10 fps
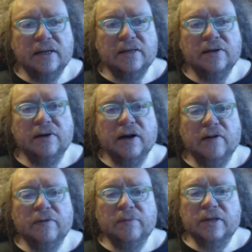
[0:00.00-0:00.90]
doesn't go to
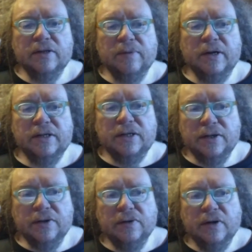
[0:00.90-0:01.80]
governments, but
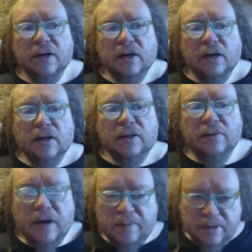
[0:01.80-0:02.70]
to the
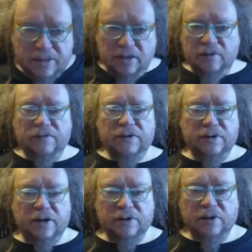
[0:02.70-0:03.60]
web as an
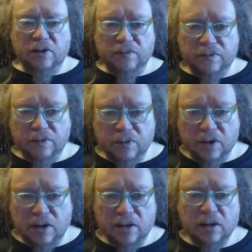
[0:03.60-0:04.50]
infrastructure all over the
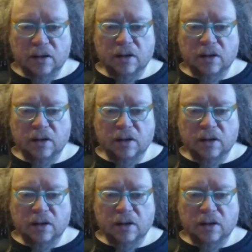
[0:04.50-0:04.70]
world.